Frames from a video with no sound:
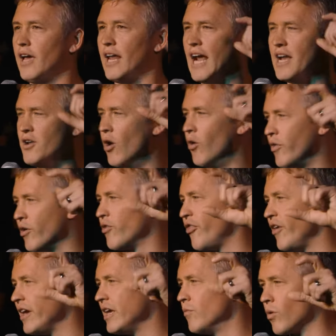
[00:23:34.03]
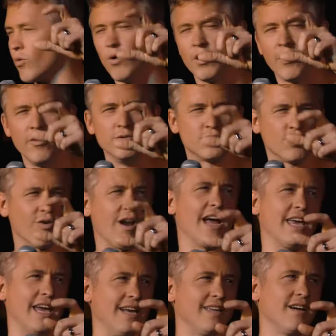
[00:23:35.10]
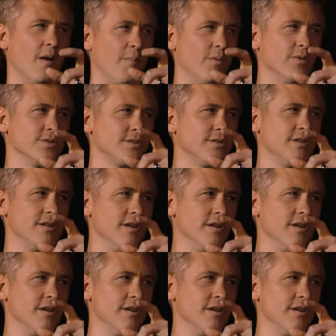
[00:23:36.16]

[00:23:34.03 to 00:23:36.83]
And I know they're thinking we're one of those crackhead couples.